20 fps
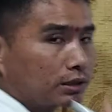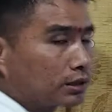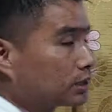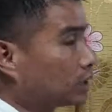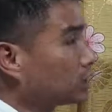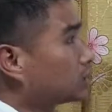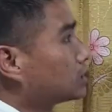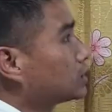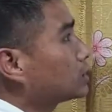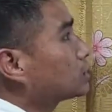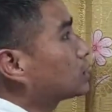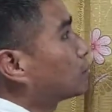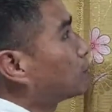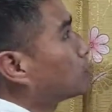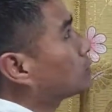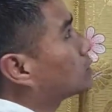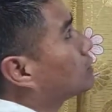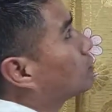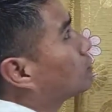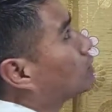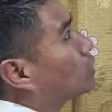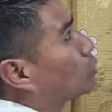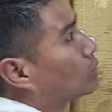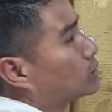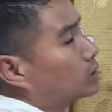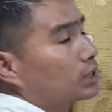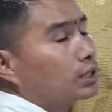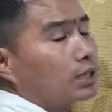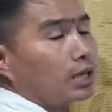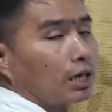So say suppose if the
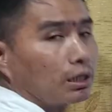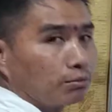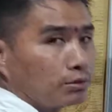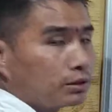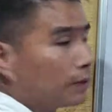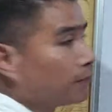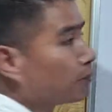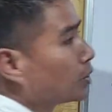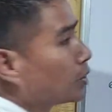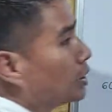question comes,